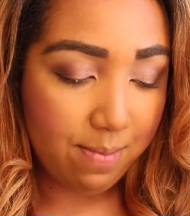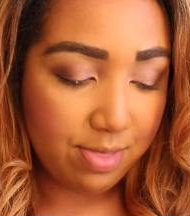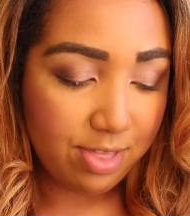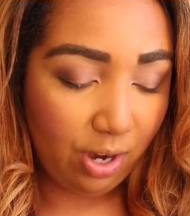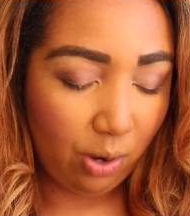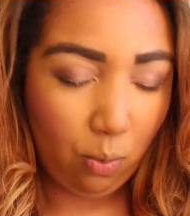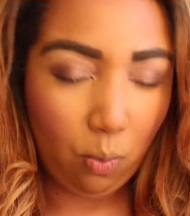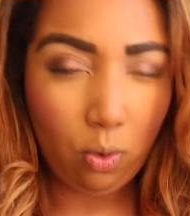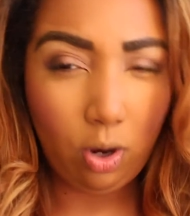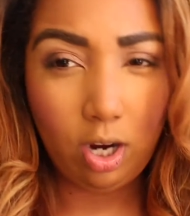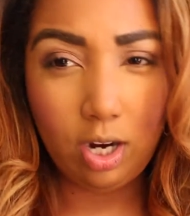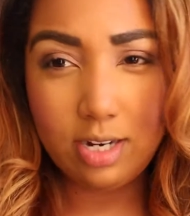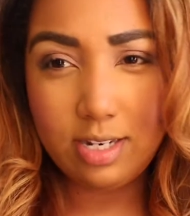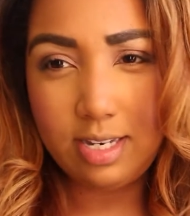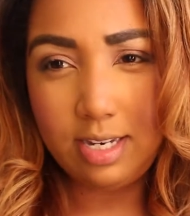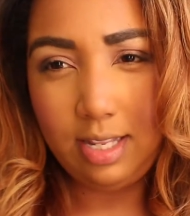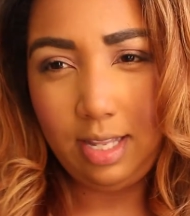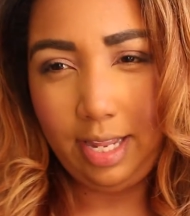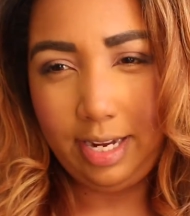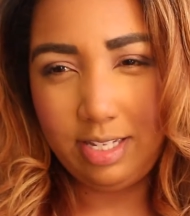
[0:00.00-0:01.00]
there were
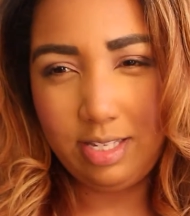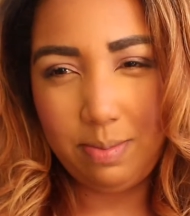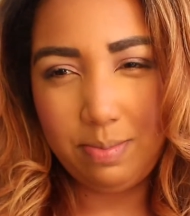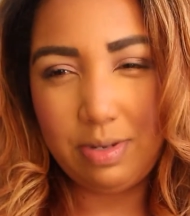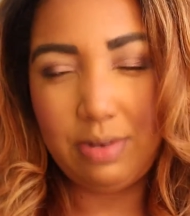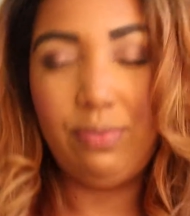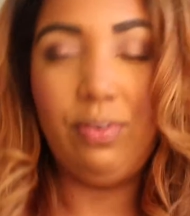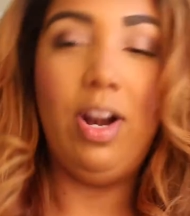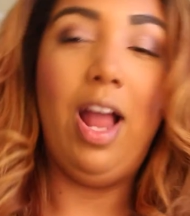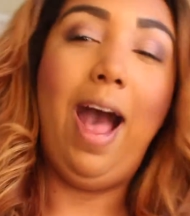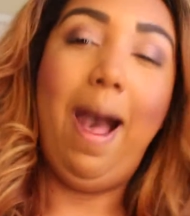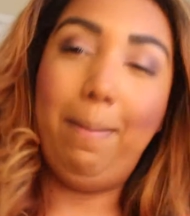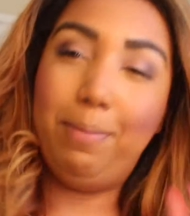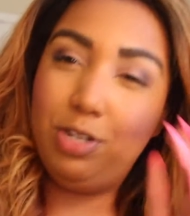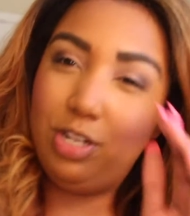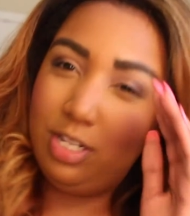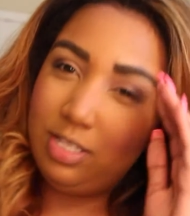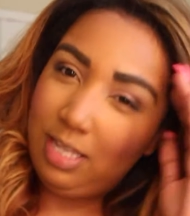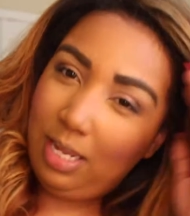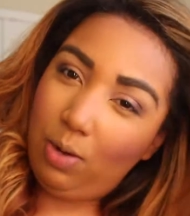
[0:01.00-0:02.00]
like some different options,